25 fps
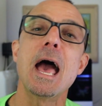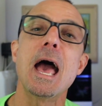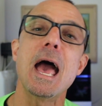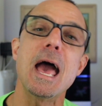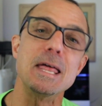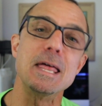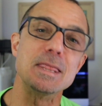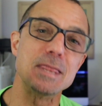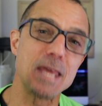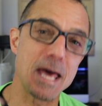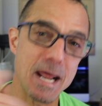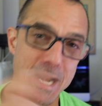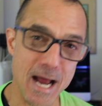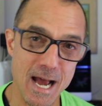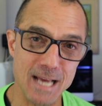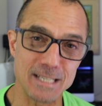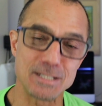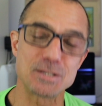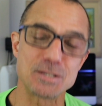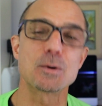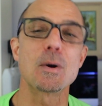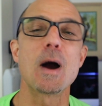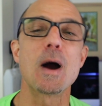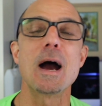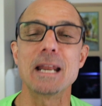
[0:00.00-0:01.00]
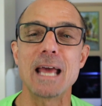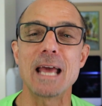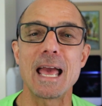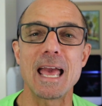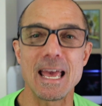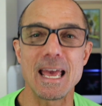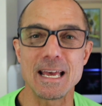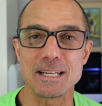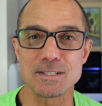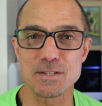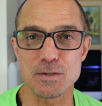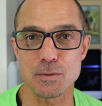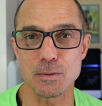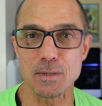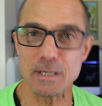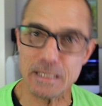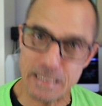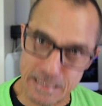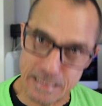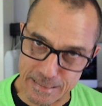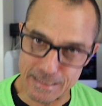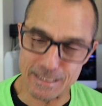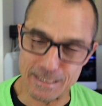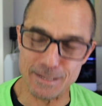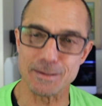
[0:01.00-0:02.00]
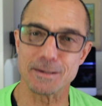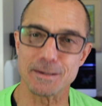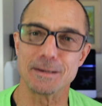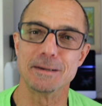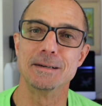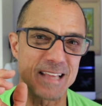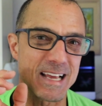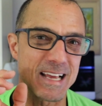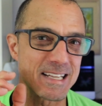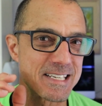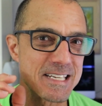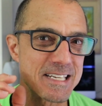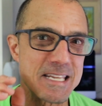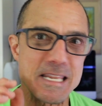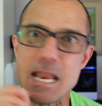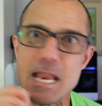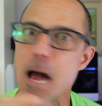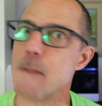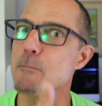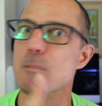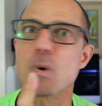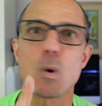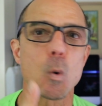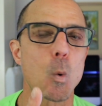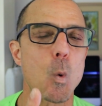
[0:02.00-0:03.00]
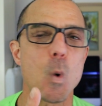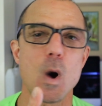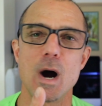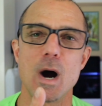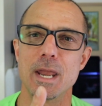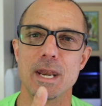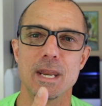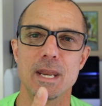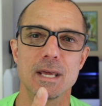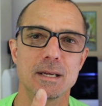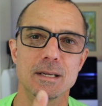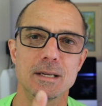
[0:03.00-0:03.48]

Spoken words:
and then I try to answer it here. That's number one.